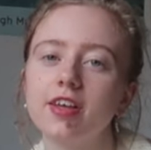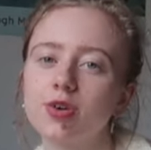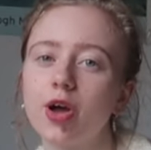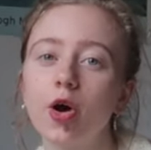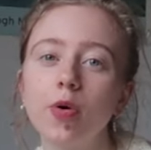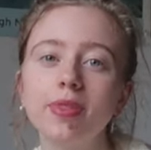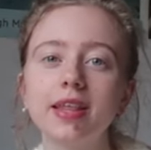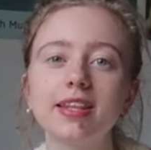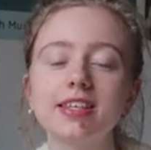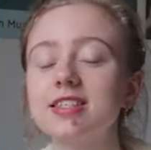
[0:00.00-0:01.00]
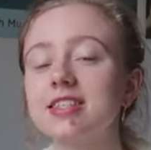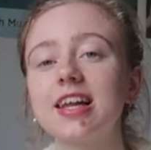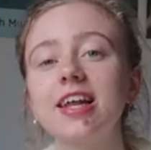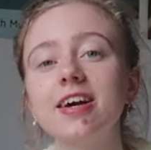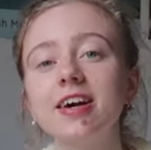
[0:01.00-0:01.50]
So I hope that this is
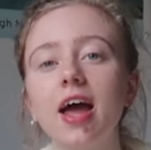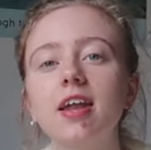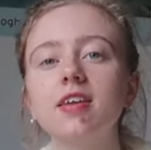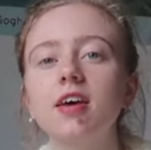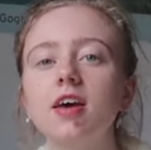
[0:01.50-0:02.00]
clear, and